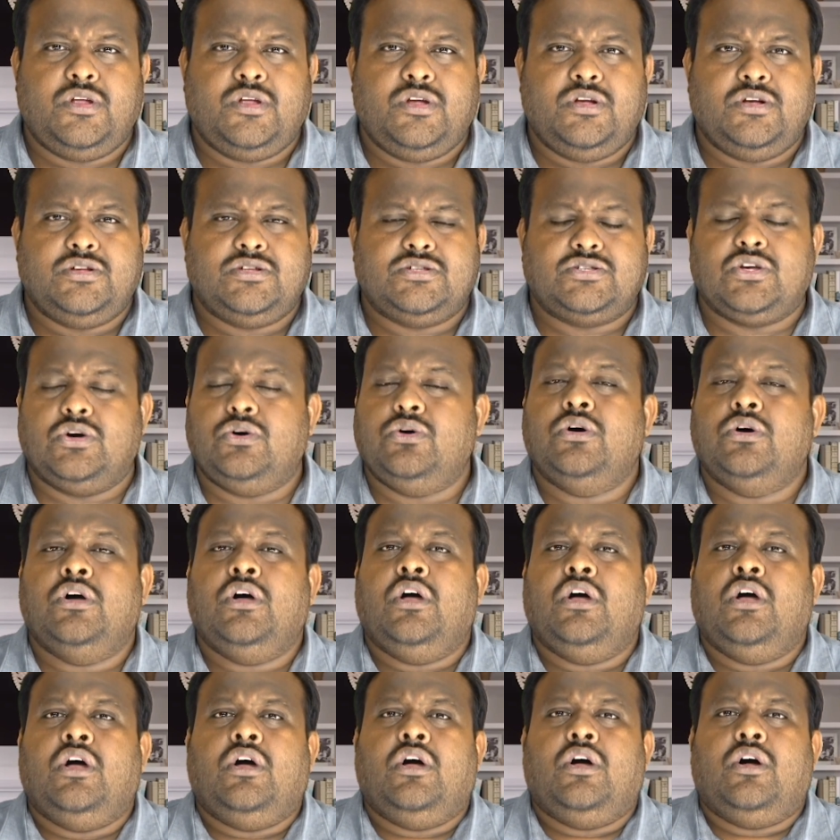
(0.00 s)
So
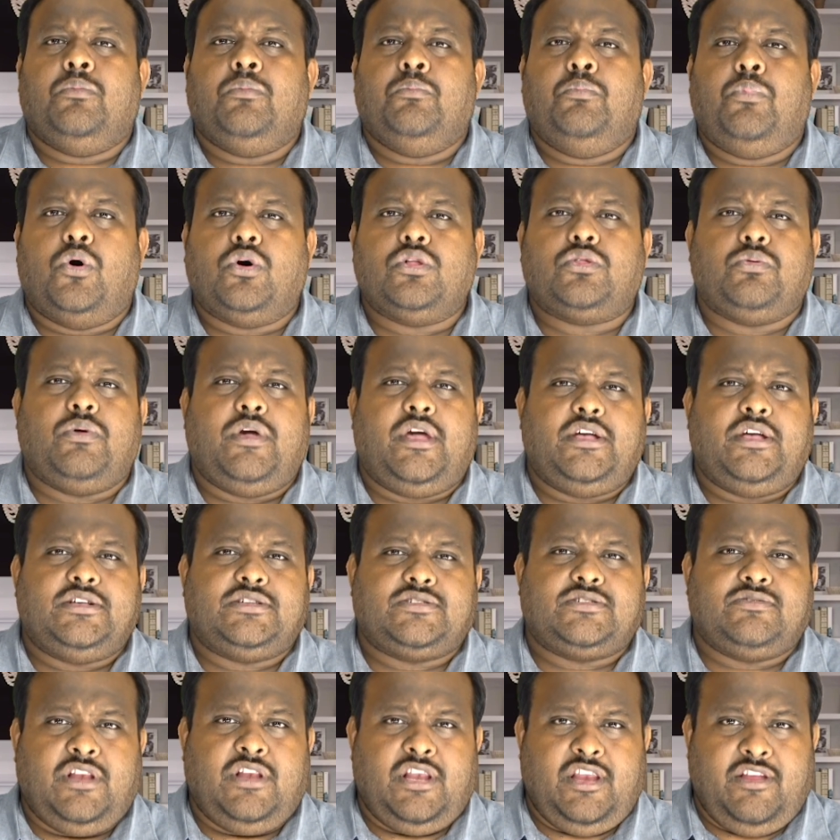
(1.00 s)
both ways,
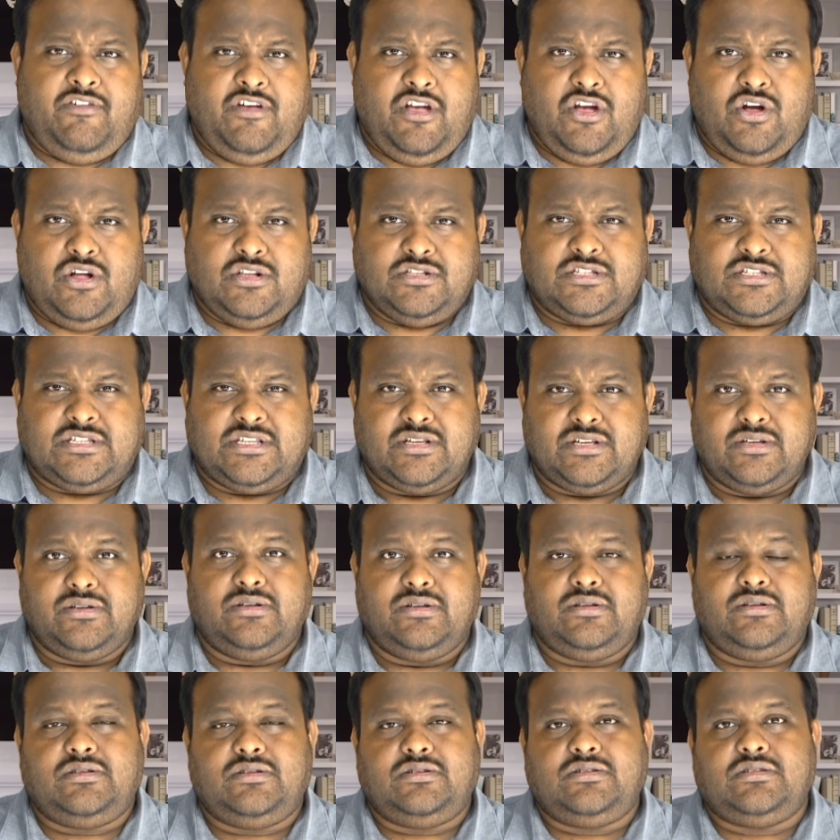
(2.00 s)
we're living on
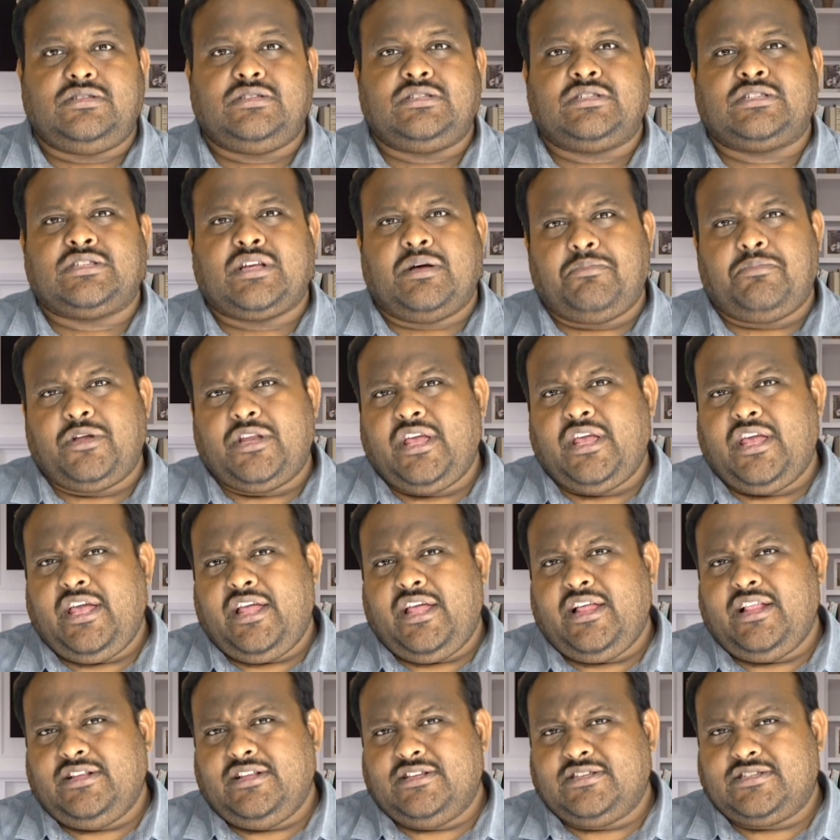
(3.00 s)
somebody
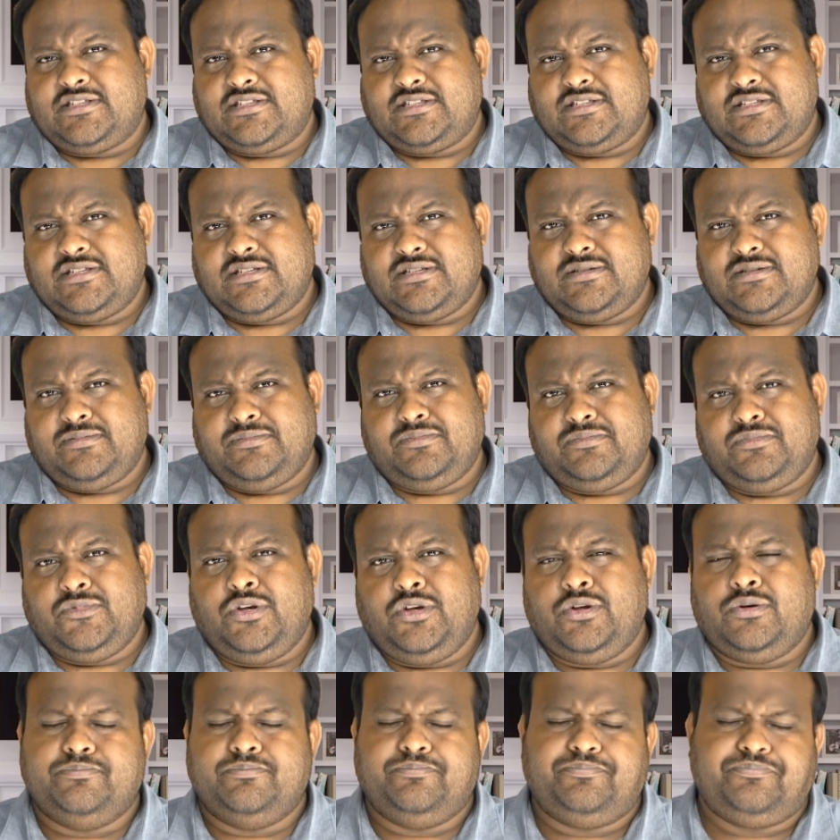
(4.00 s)
else. You know,